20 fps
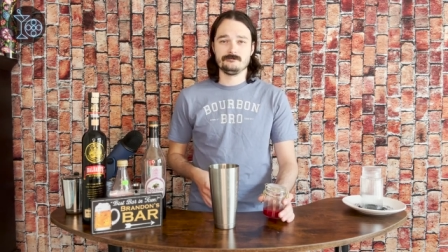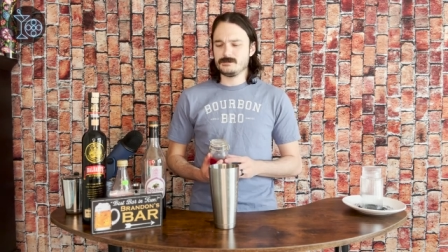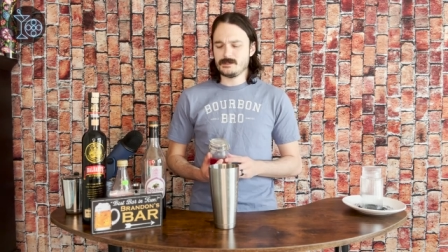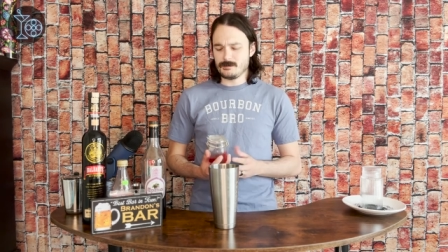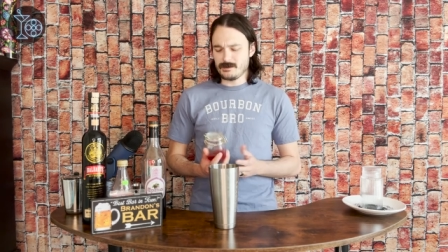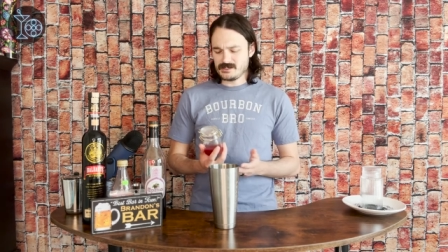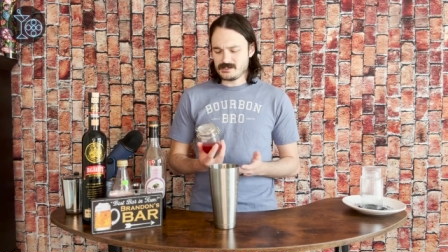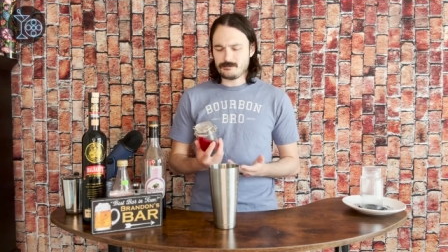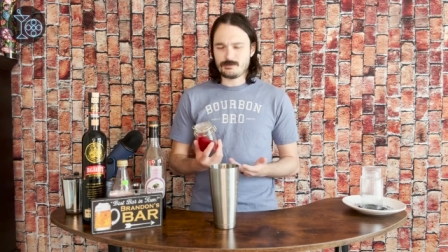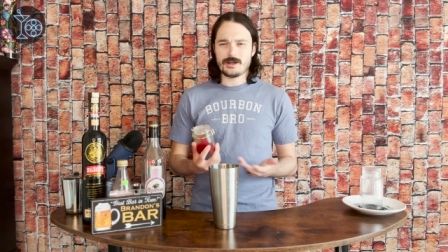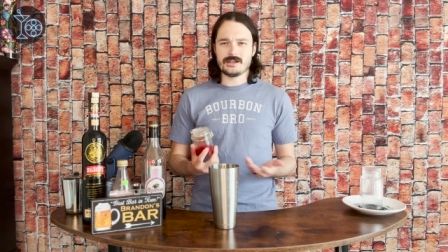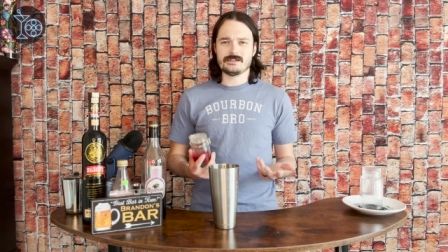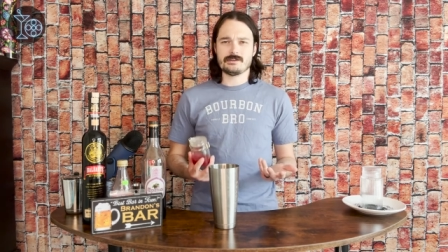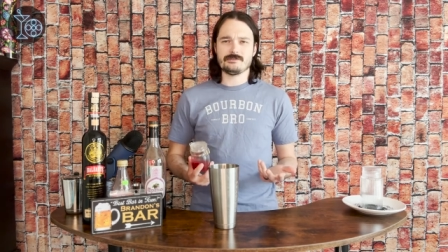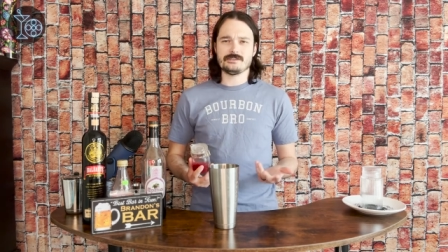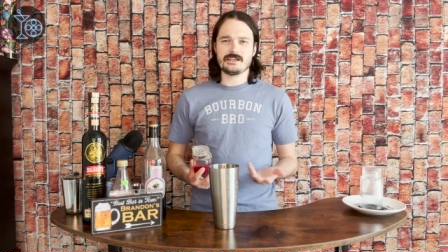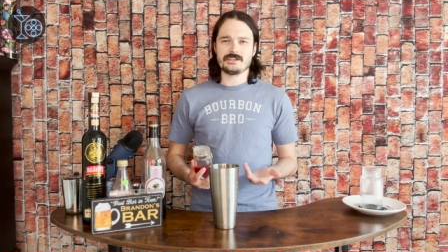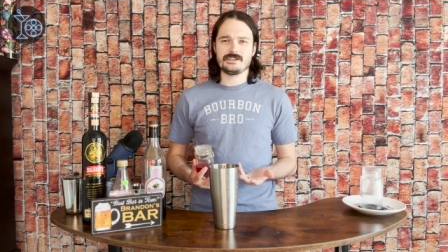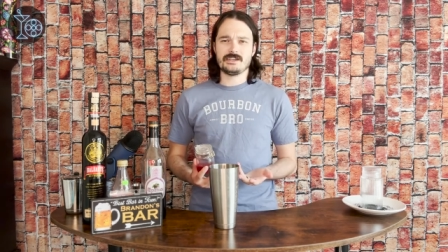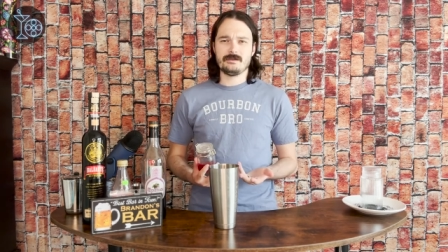To my surprise, I
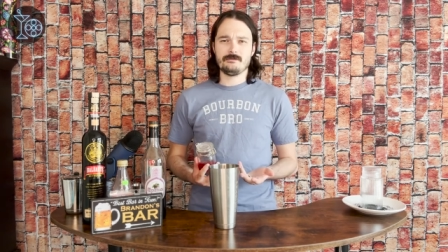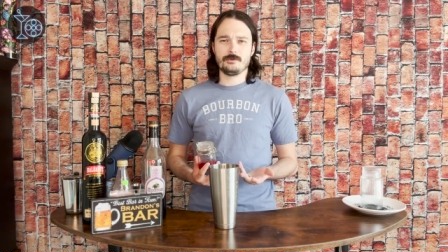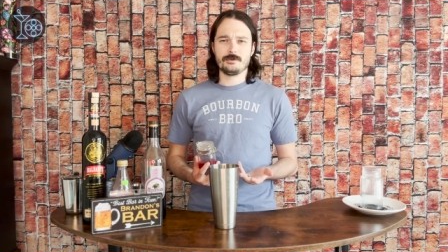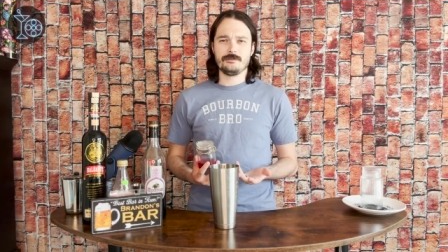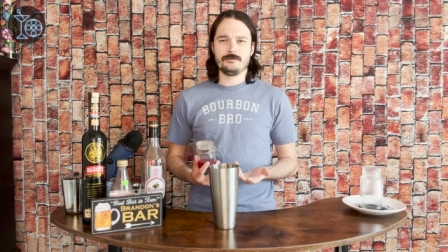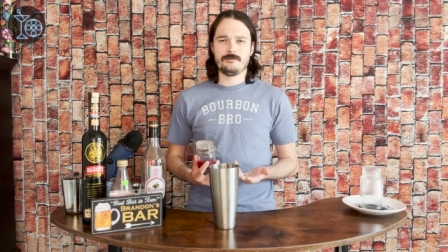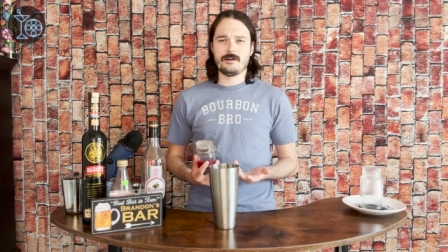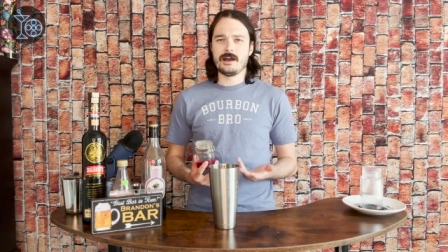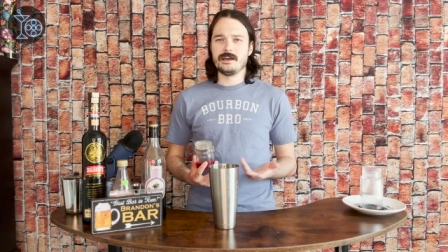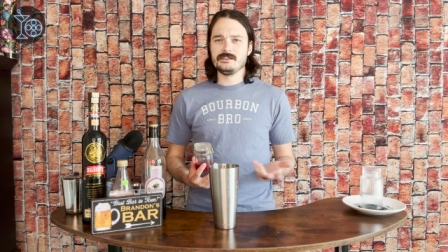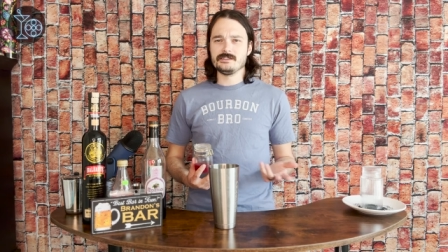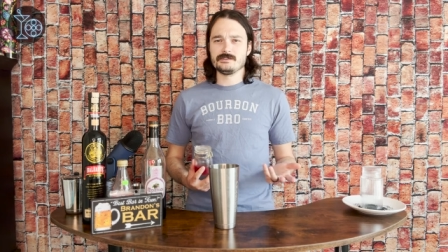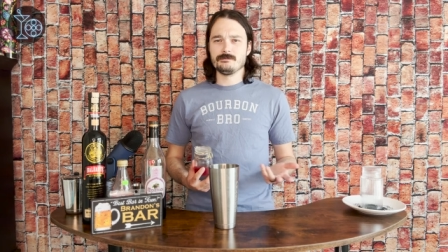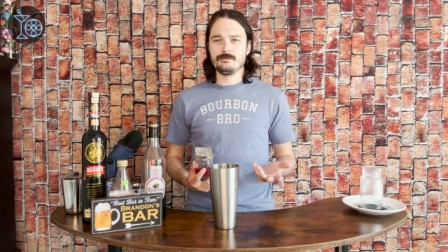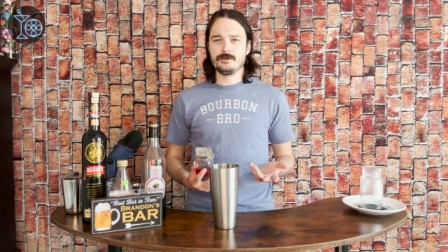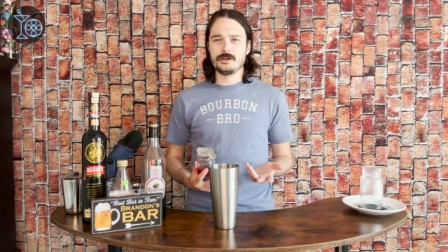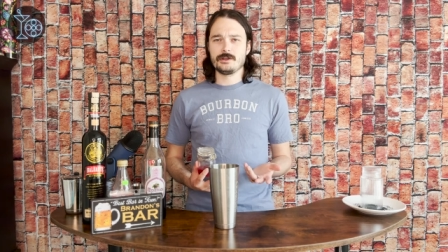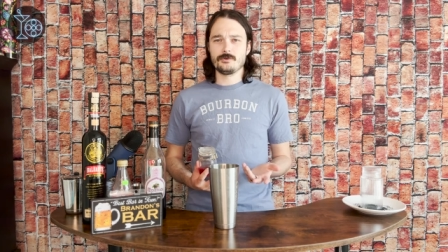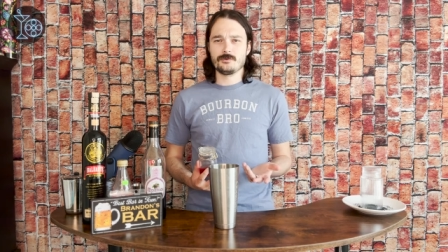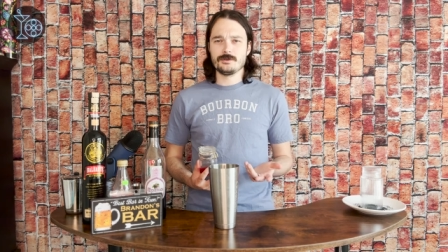was actually able to find some
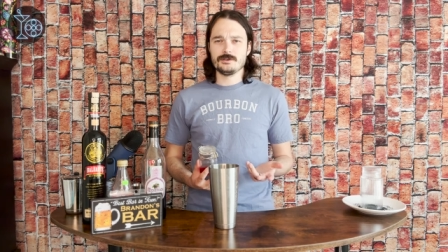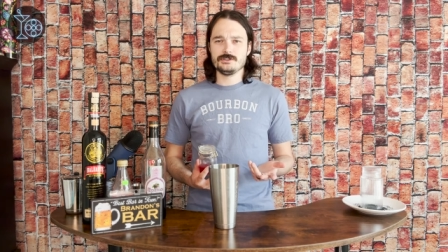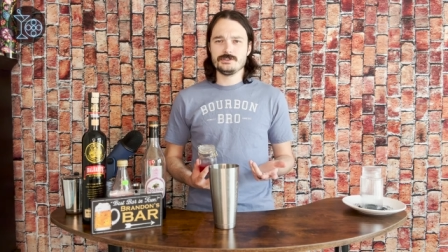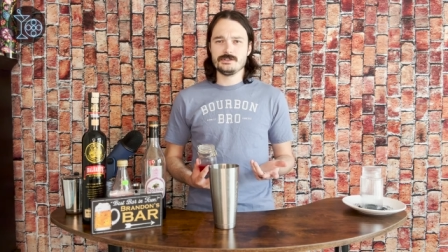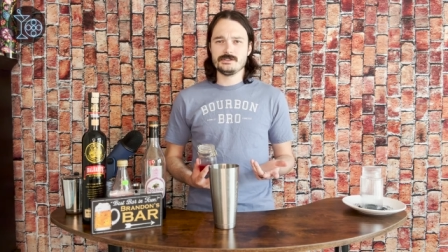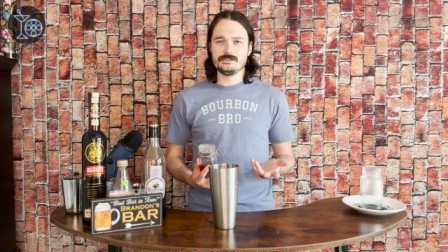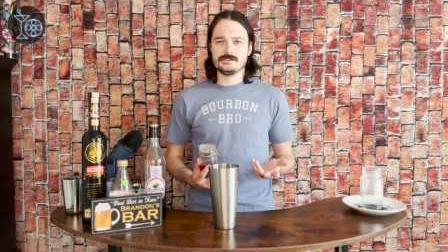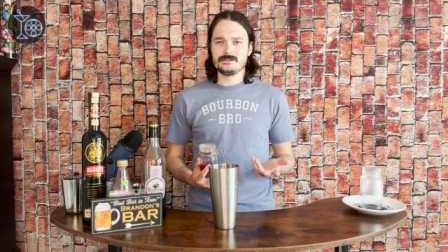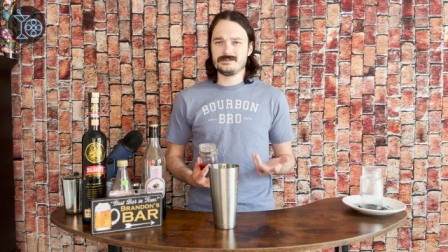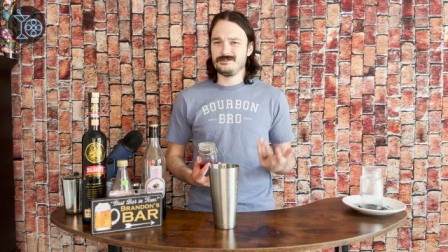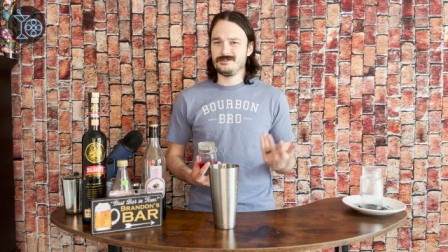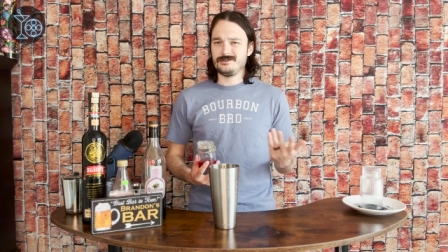blood oranges.